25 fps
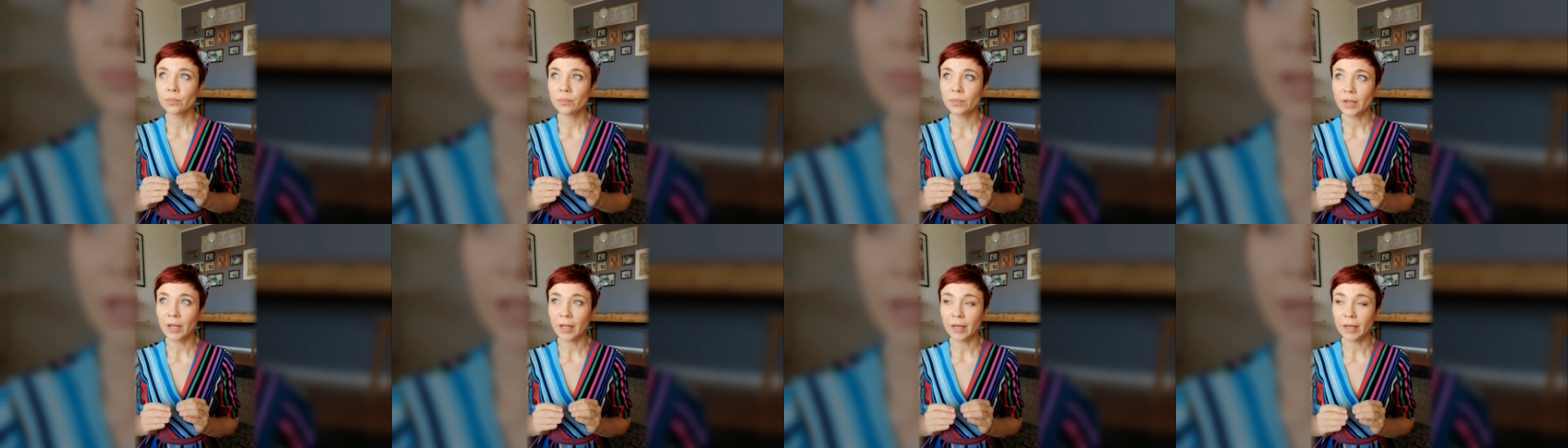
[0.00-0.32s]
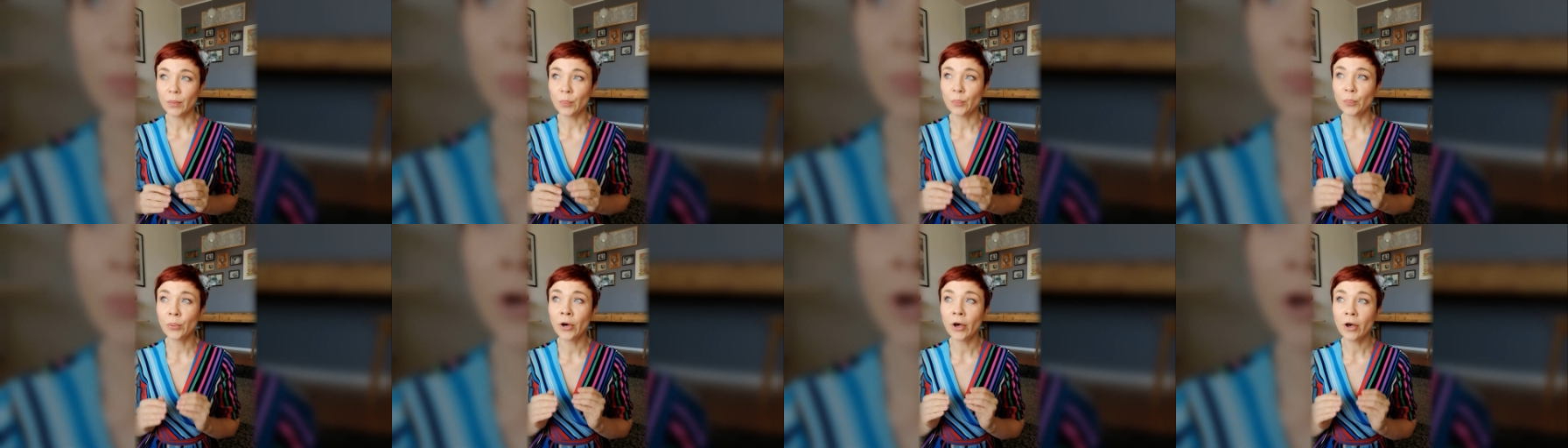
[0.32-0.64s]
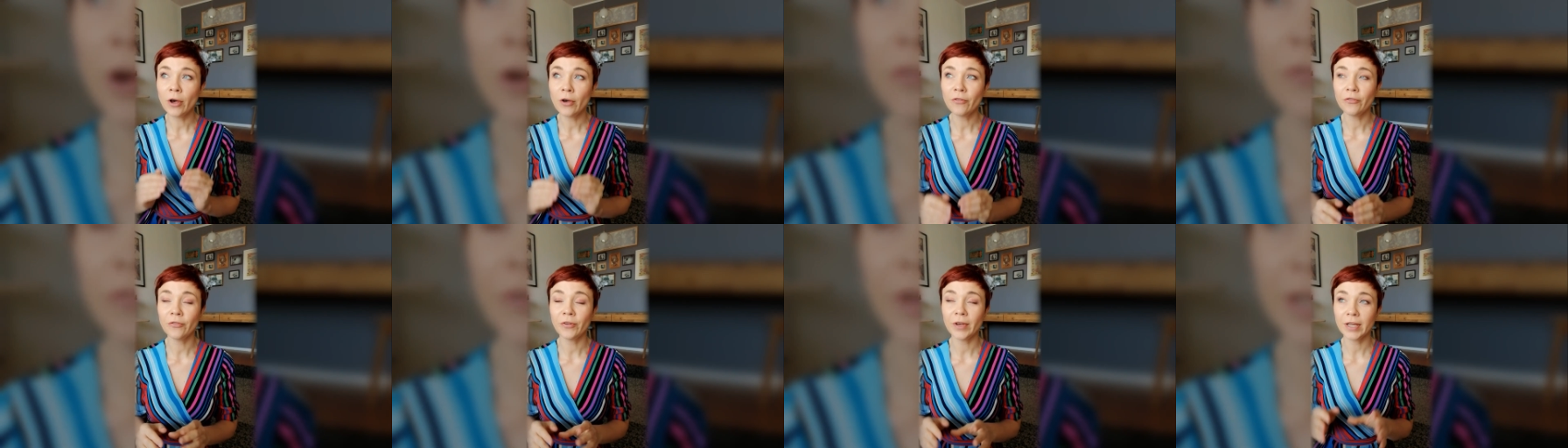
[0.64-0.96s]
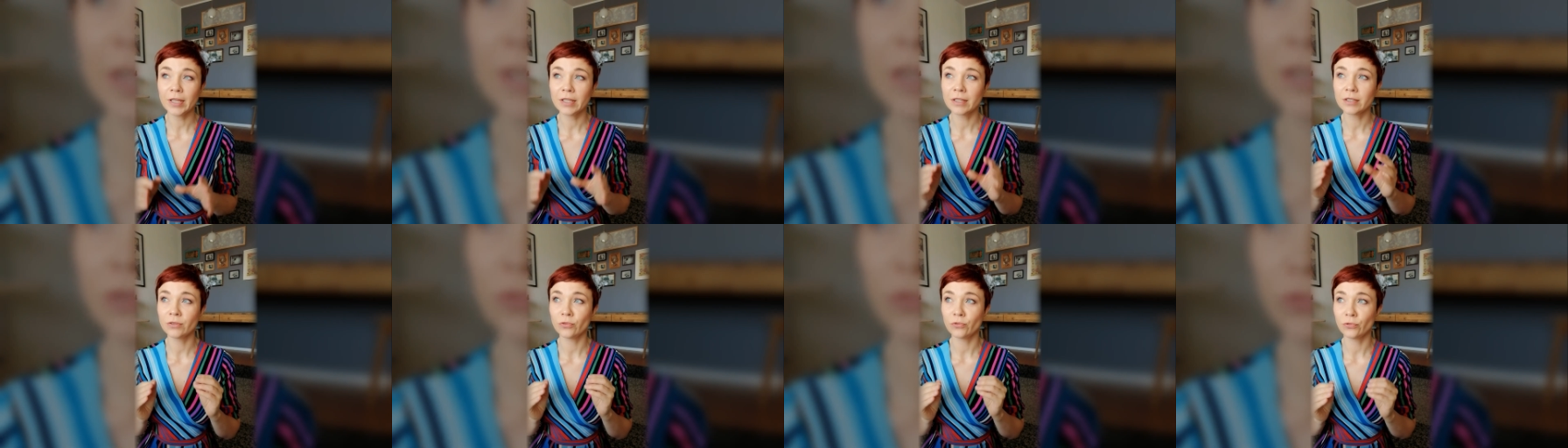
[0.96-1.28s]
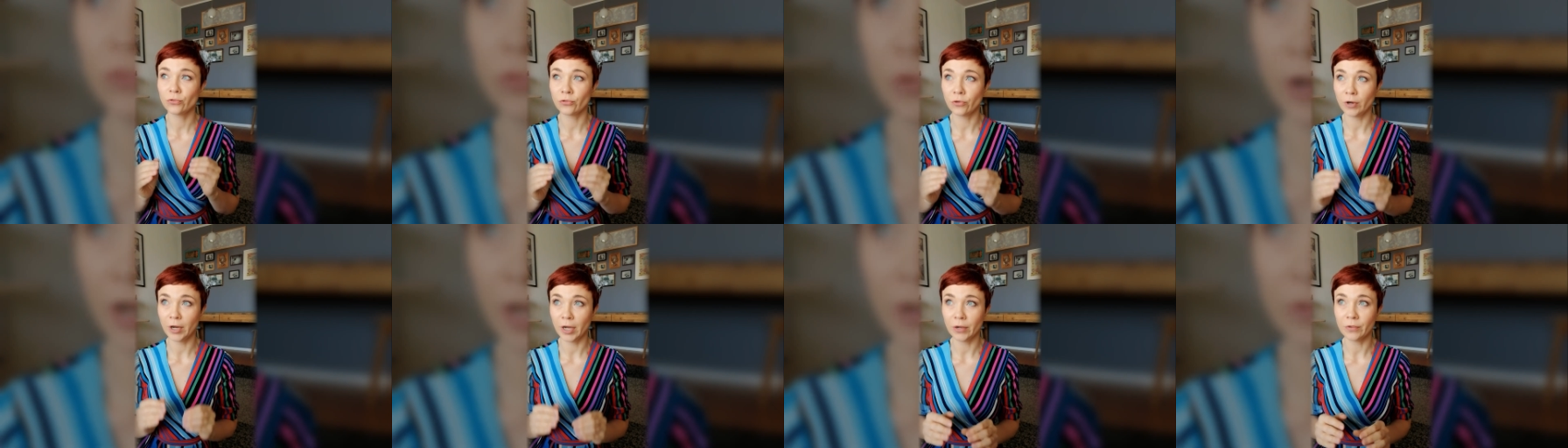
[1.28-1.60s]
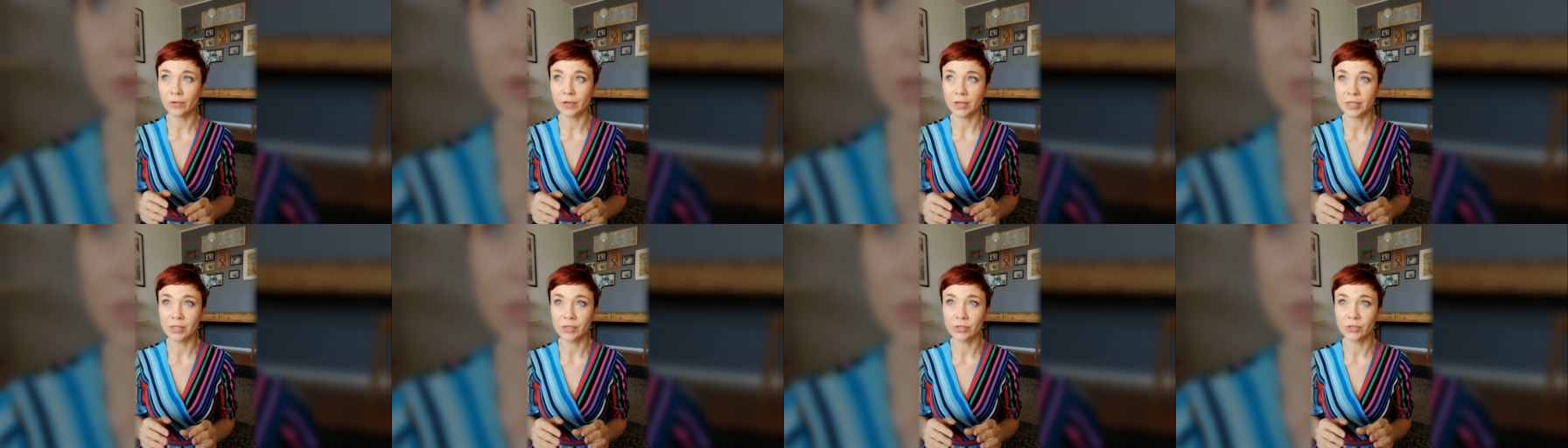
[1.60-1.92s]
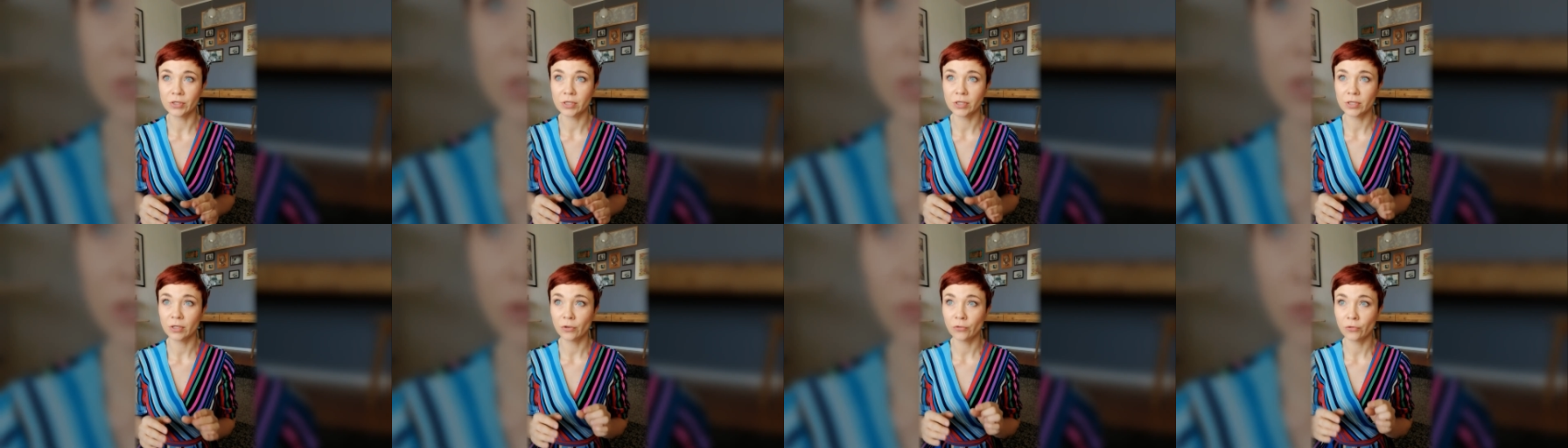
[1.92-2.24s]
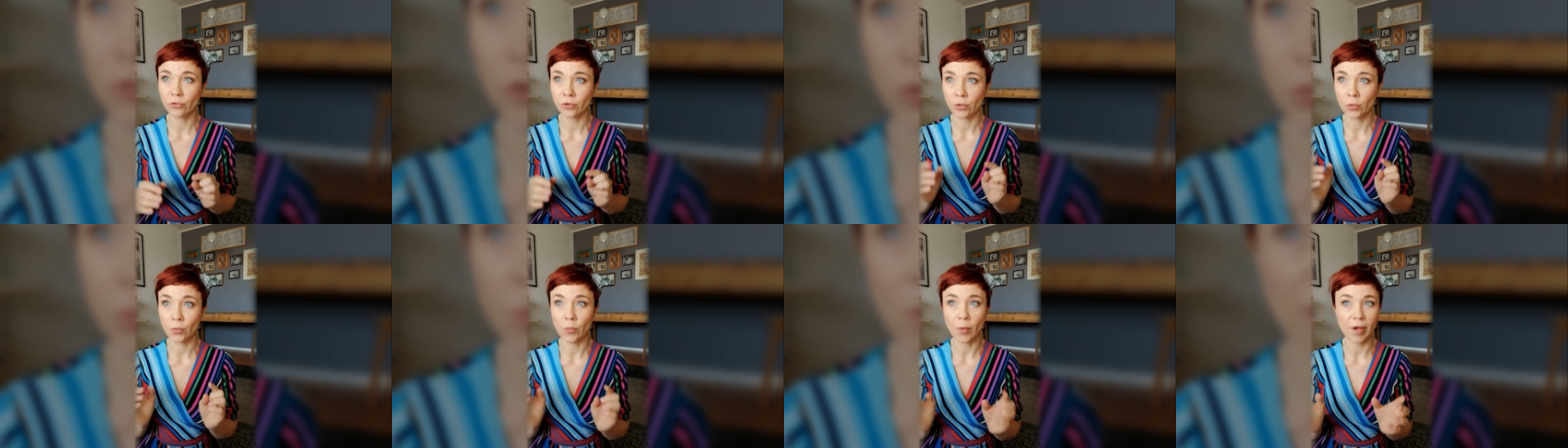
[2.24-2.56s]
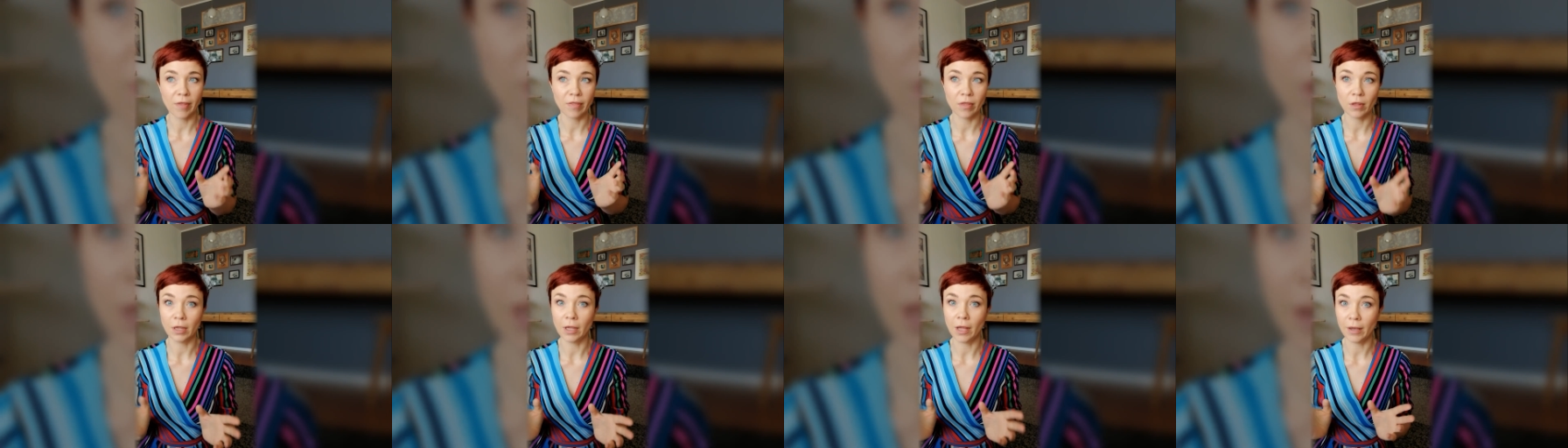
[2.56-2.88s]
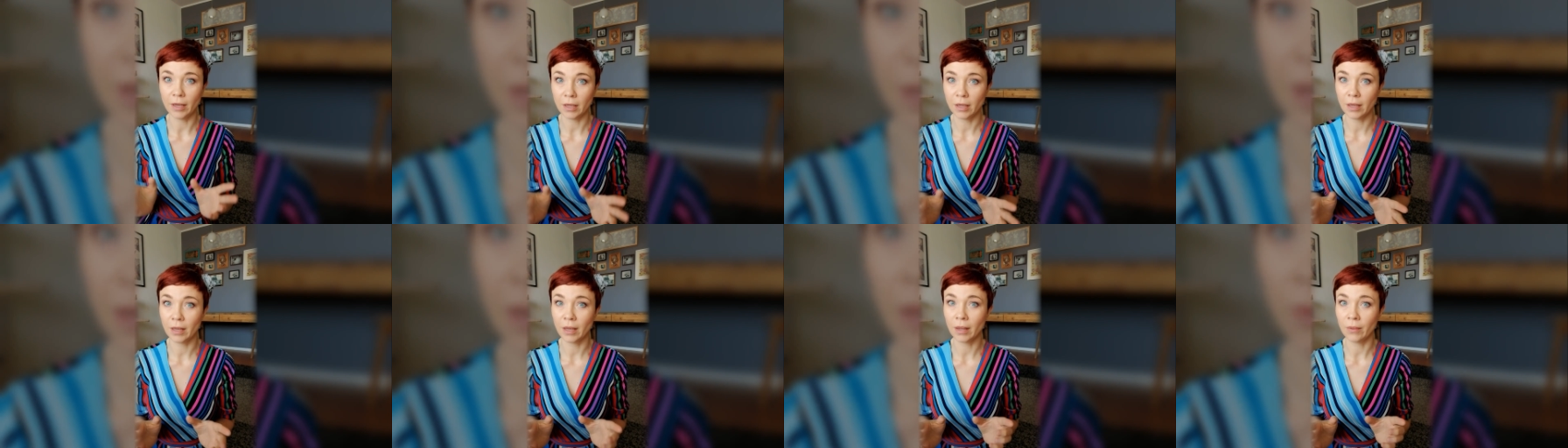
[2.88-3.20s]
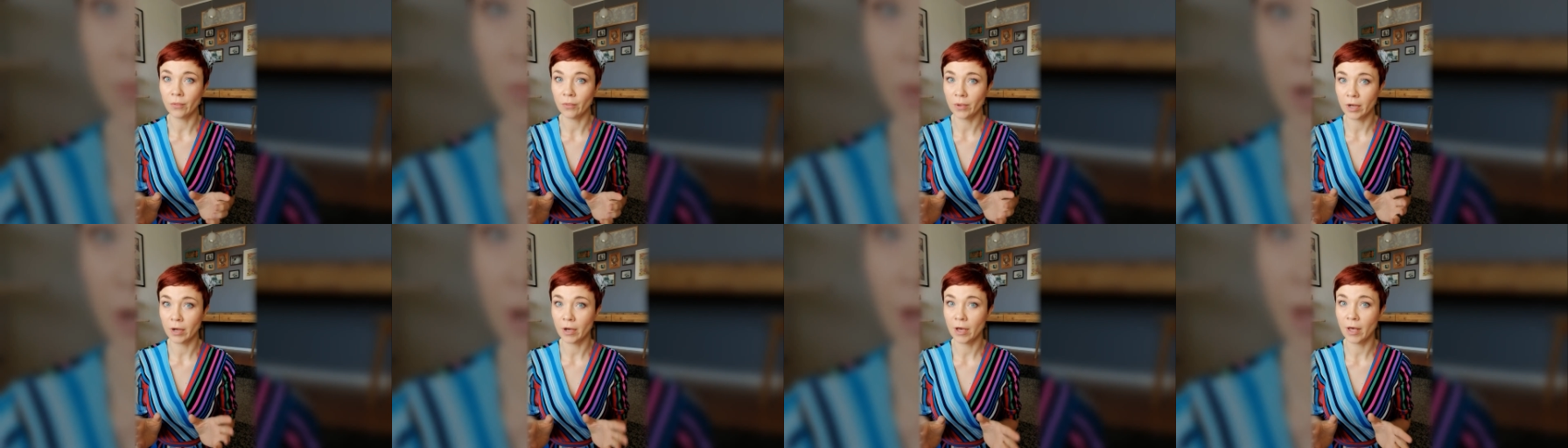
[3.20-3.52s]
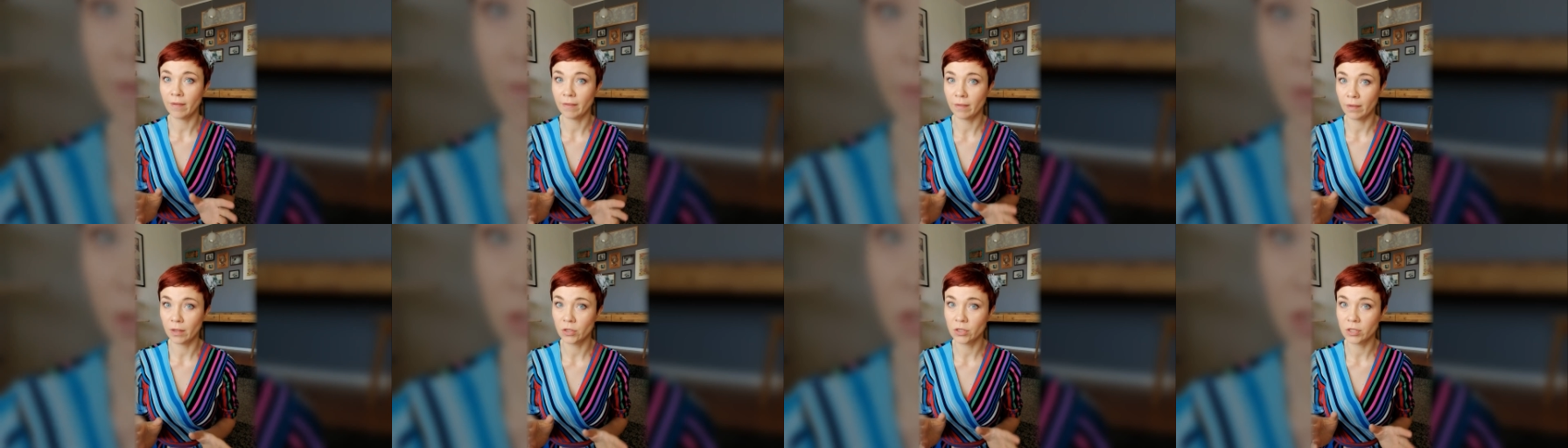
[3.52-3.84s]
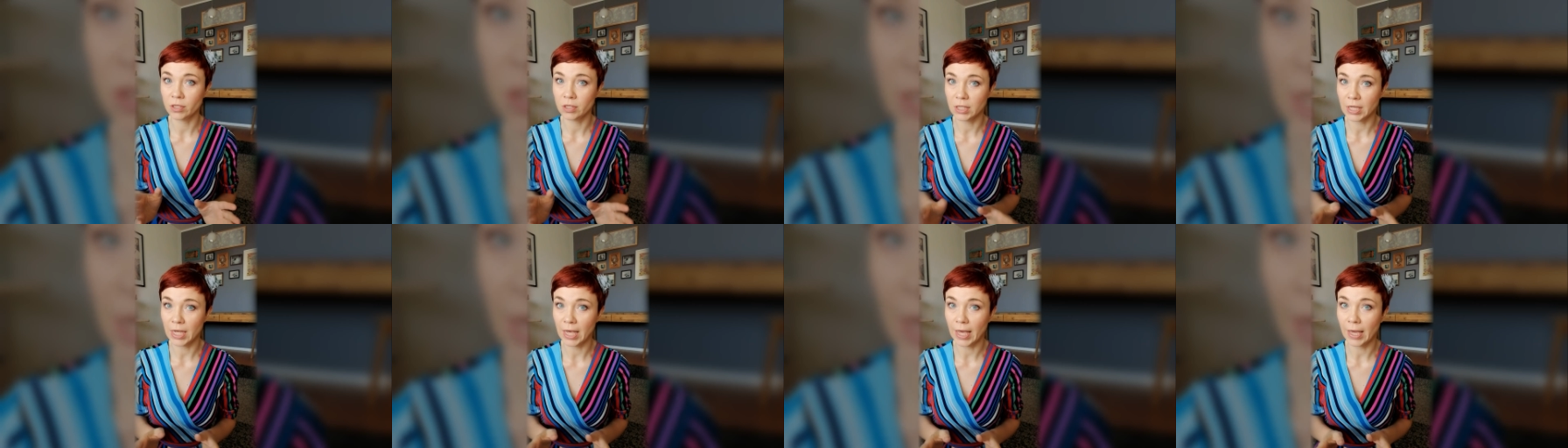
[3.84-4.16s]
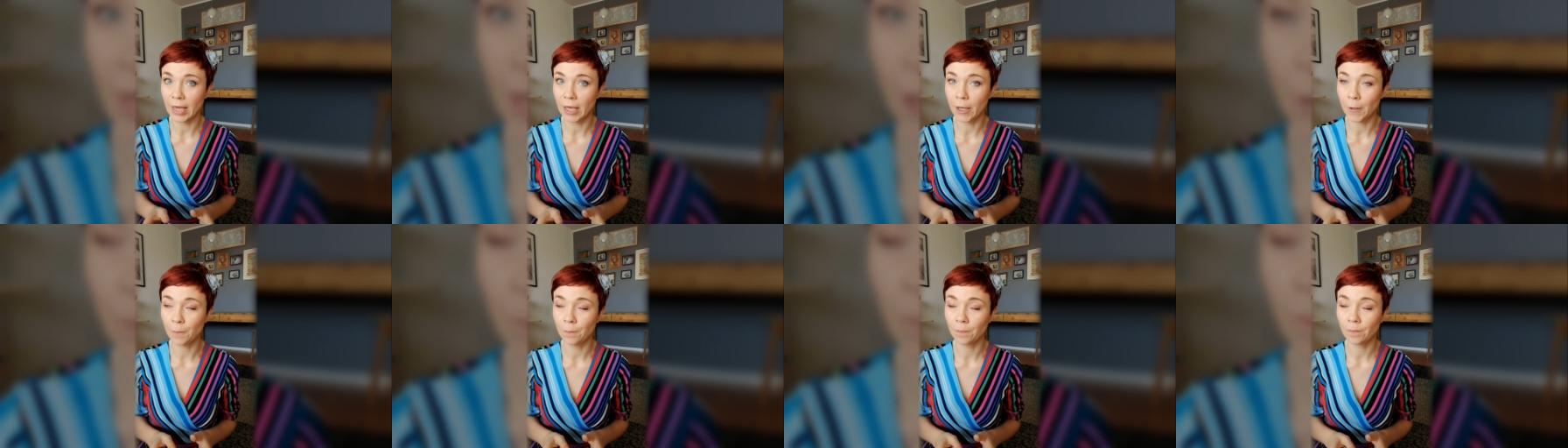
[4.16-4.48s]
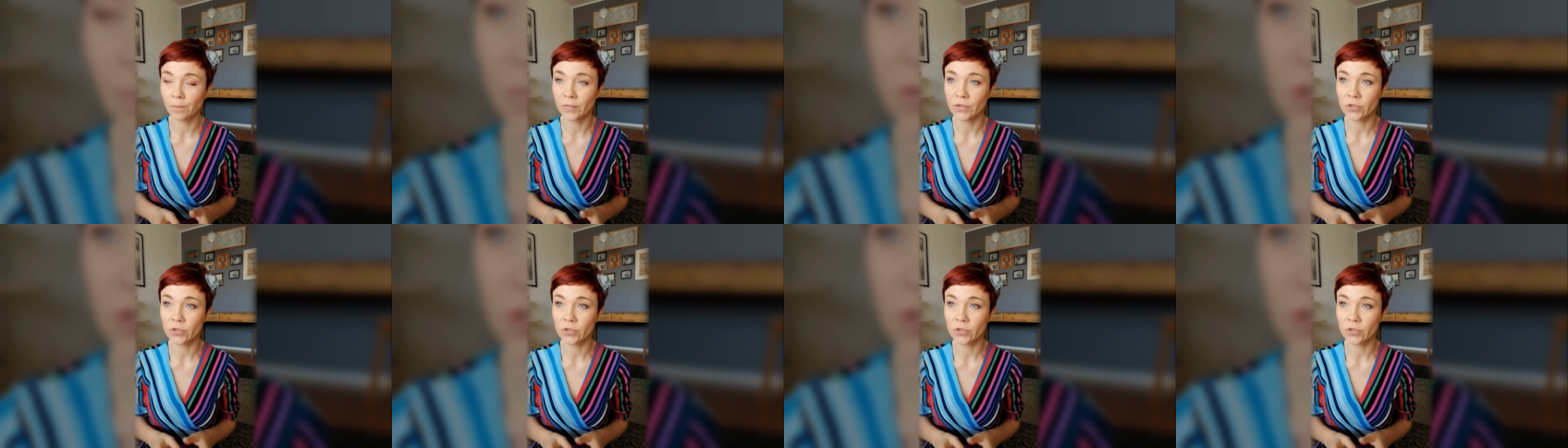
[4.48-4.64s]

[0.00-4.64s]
like a perfect fragrance for a weather like we're having today.